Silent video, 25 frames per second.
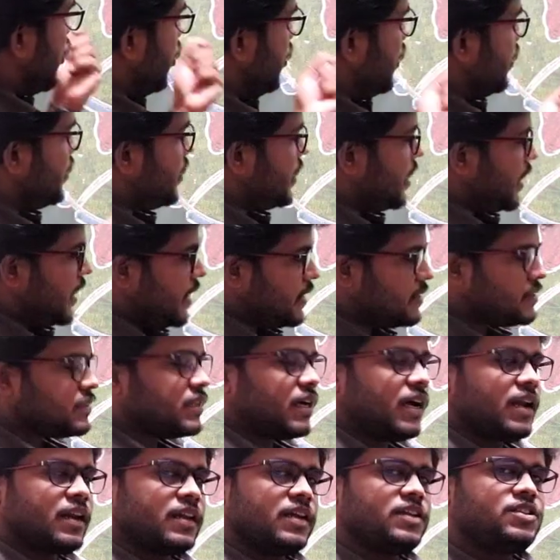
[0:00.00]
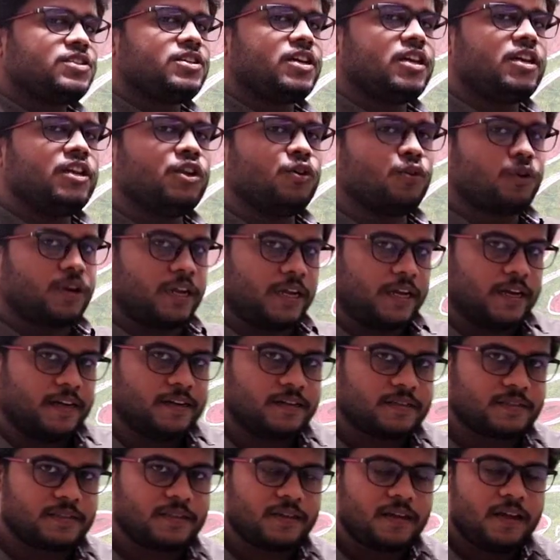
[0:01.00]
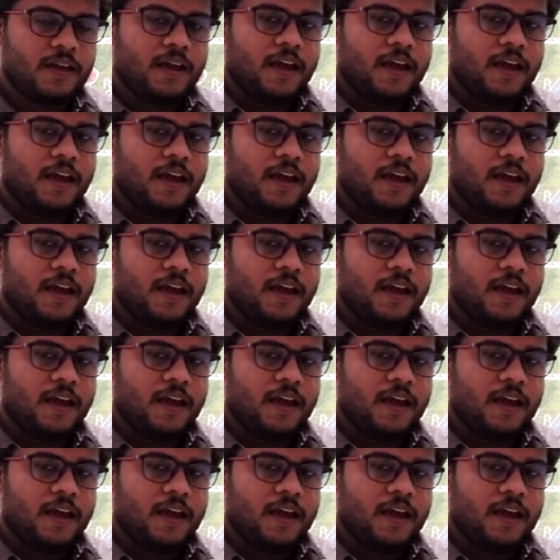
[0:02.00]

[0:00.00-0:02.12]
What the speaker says: pollen grains are rich in nutrients,